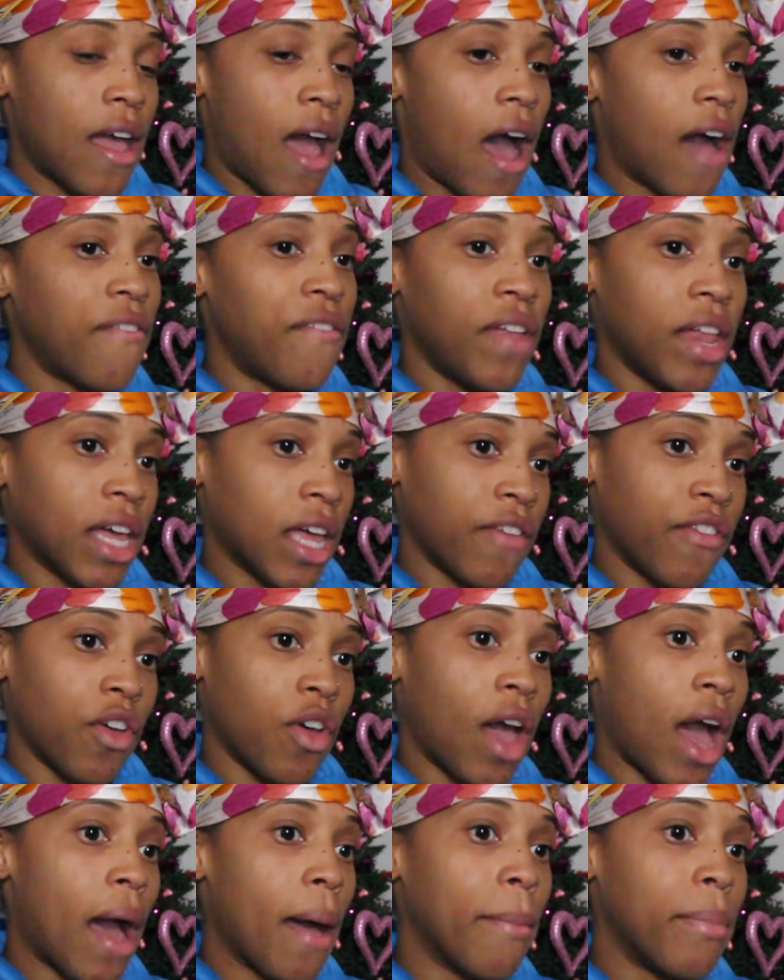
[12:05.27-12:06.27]
i feel like if
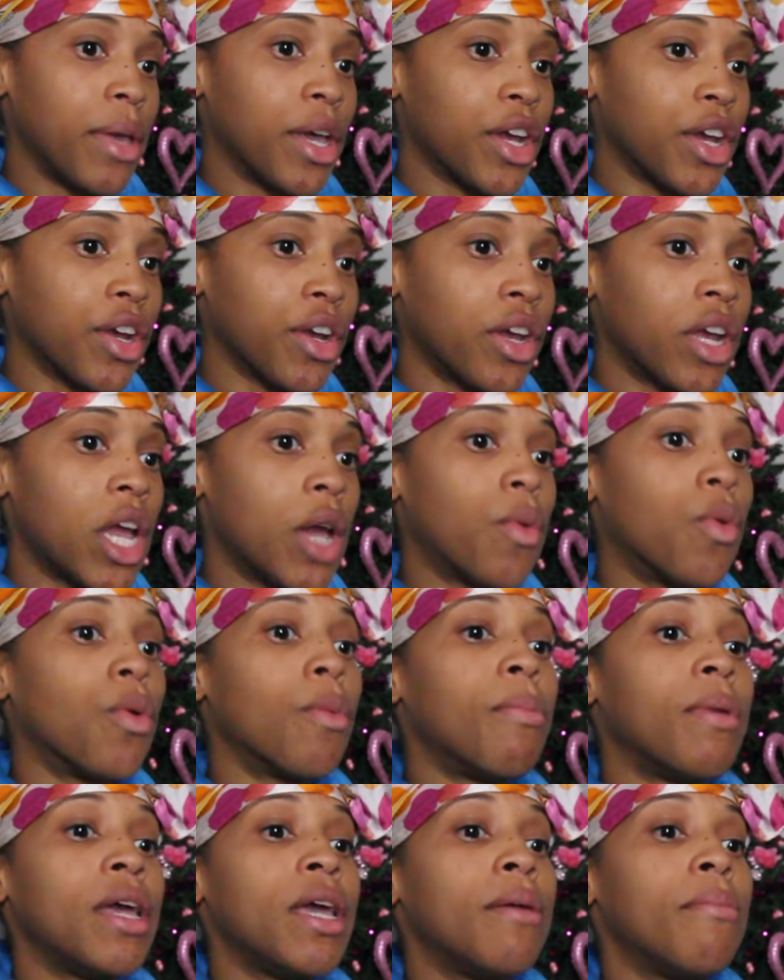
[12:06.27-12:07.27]
it got bigger it
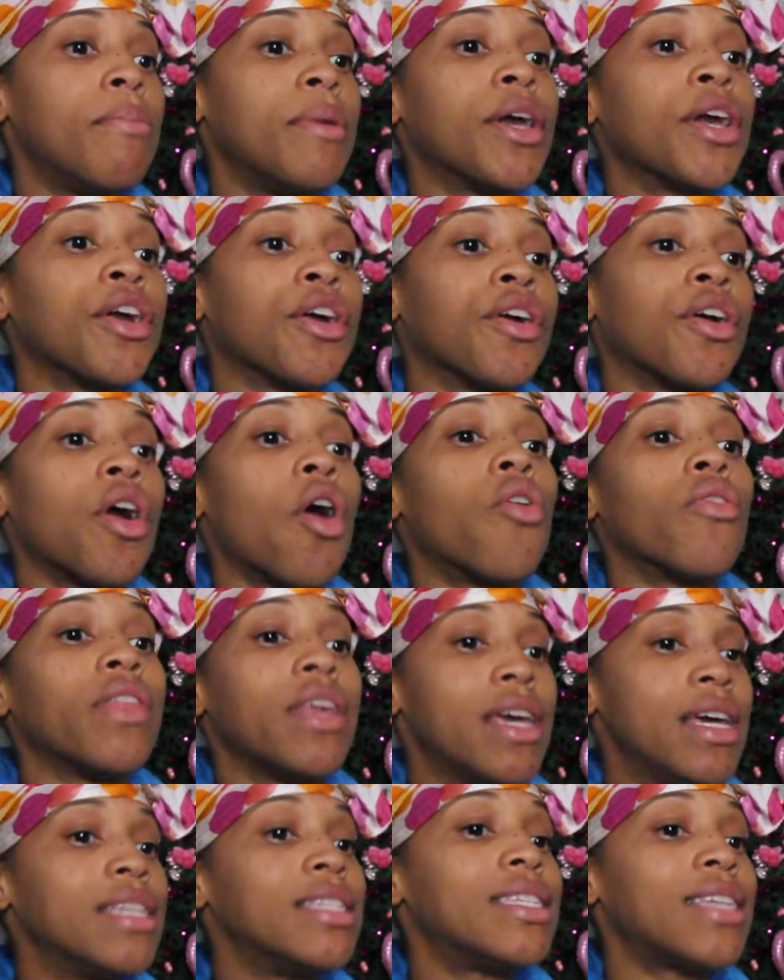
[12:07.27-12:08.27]
would be bigger on
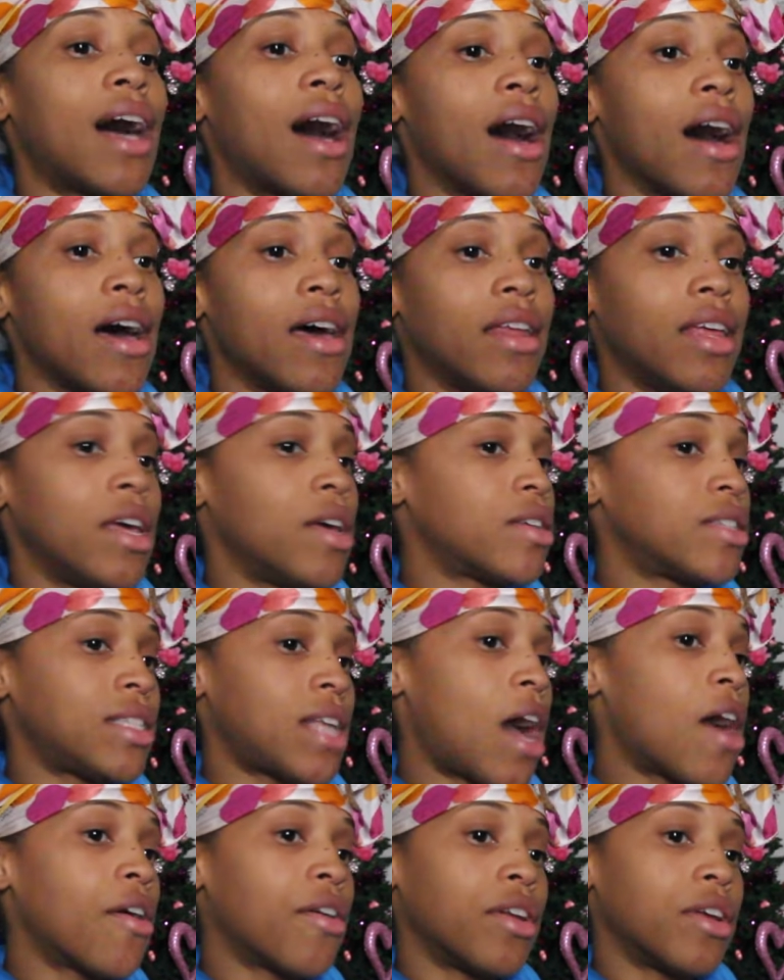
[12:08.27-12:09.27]
the inside it's
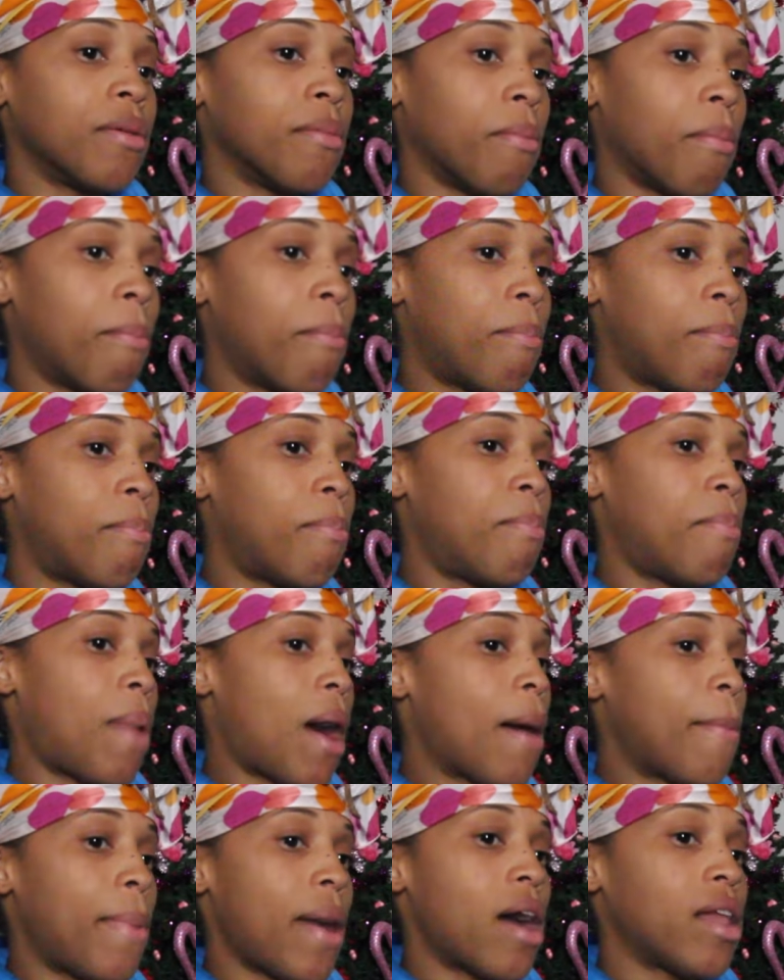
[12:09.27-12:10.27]
not gonna
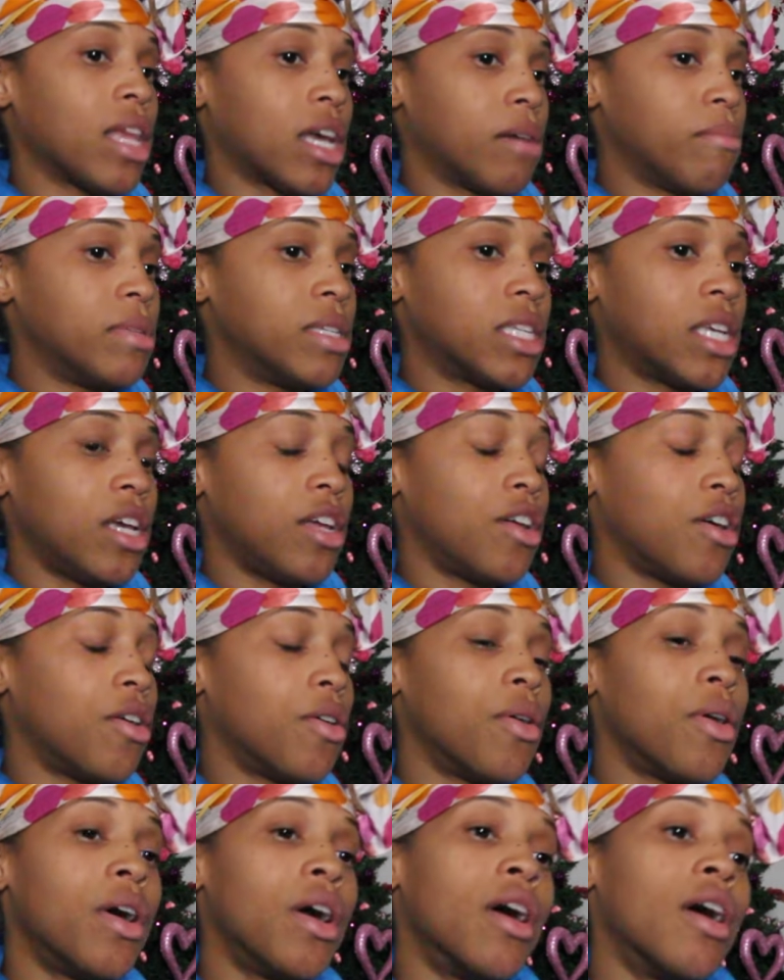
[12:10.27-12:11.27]
pop out like a
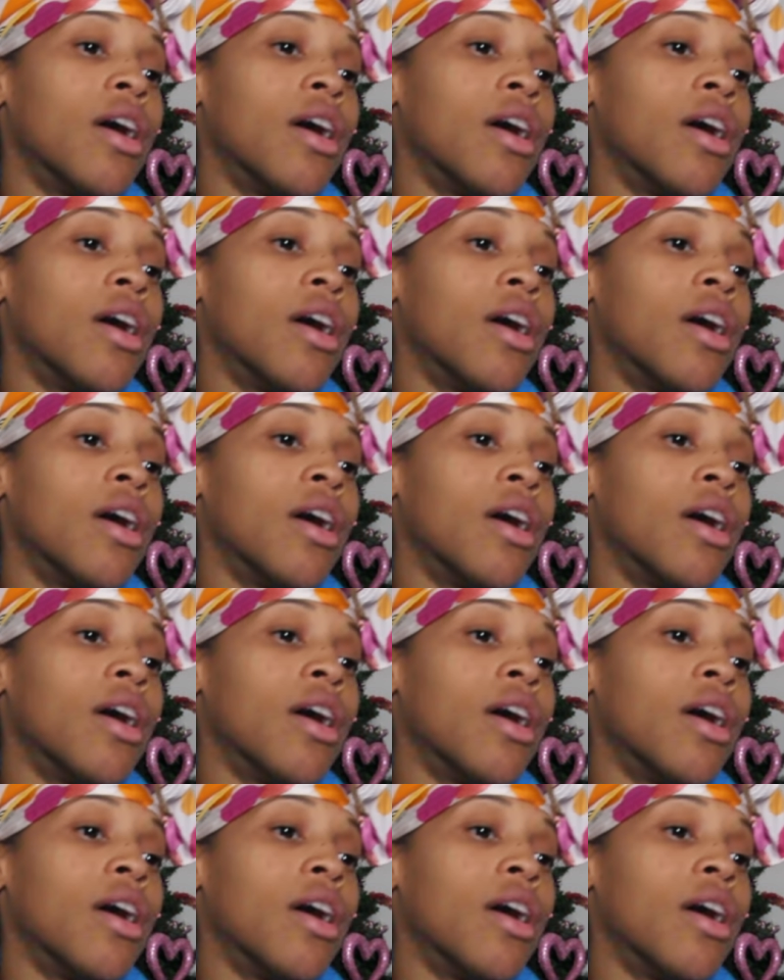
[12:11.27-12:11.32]
mosquito